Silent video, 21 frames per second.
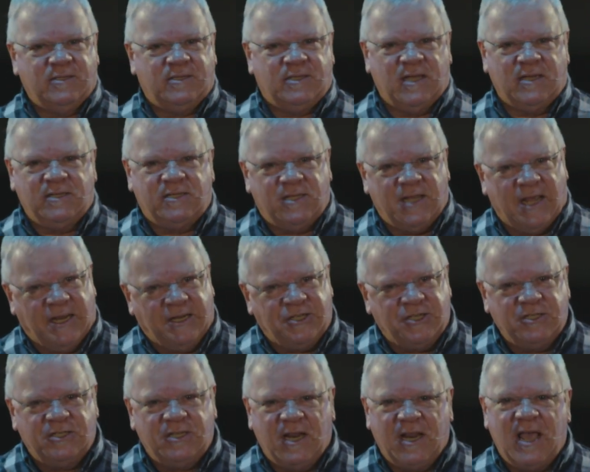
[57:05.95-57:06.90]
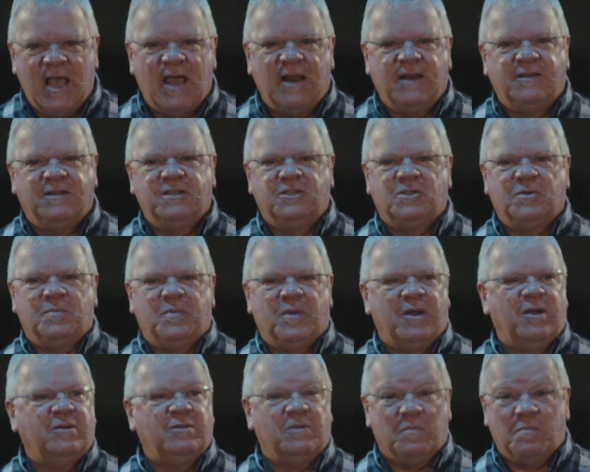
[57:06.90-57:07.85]
sensations that he had had
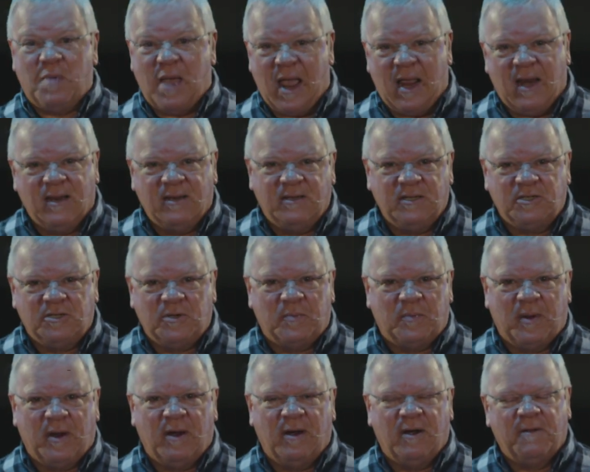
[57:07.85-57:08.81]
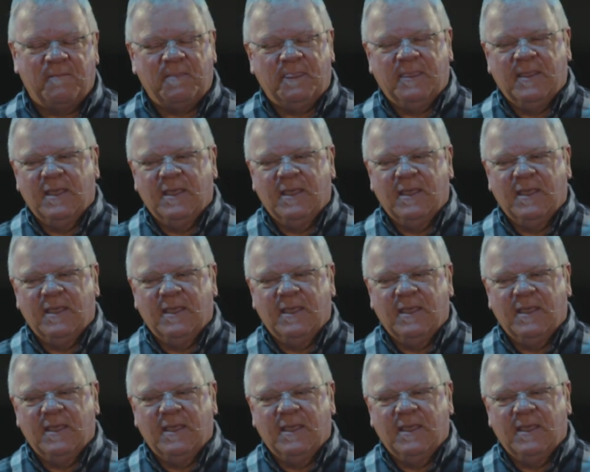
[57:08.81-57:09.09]
disappeared, the pain had disappeared.